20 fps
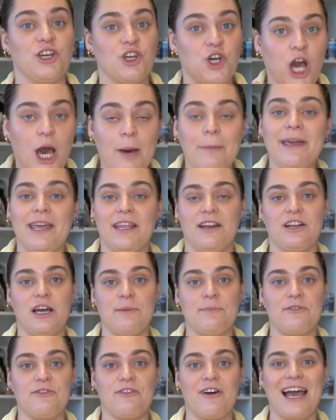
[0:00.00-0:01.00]
coming in at
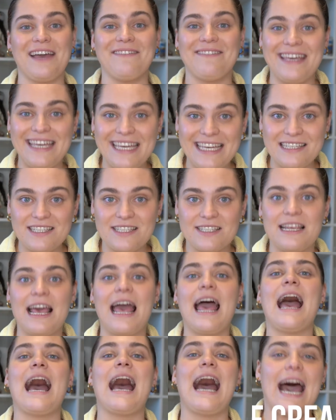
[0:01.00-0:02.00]
number 5, is
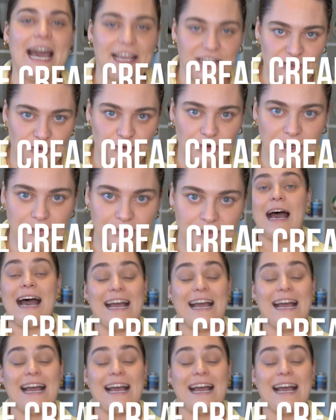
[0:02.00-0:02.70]
ice cream.